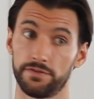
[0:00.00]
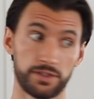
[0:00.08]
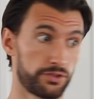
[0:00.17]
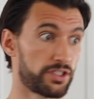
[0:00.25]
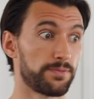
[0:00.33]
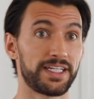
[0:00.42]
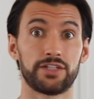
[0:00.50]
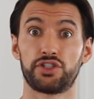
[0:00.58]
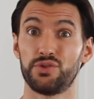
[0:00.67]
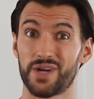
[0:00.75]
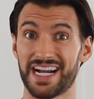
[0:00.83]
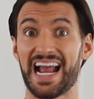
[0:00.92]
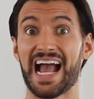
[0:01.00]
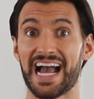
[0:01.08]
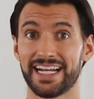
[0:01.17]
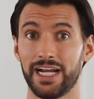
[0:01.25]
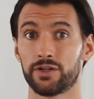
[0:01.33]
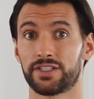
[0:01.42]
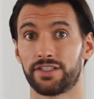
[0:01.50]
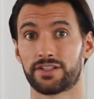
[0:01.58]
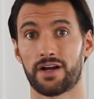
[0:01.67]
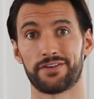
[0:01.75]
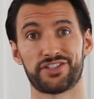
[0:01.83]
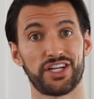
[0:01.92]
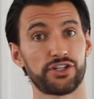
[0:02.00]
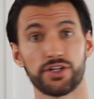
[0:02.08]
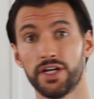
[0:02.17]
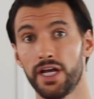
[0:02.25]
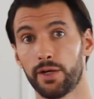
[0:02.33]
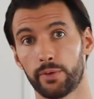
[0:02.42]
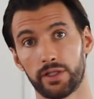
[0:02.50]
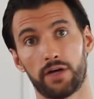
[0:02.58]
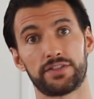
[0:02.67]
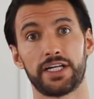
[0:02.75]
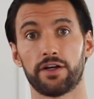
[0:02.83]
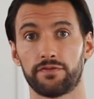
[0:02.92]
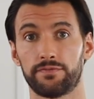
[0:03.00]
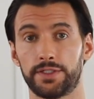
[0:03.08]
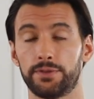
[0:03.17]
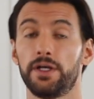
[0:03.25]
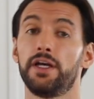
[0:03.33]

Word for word: if there's something else you want to add here to this conversation, we'd love to hear from you.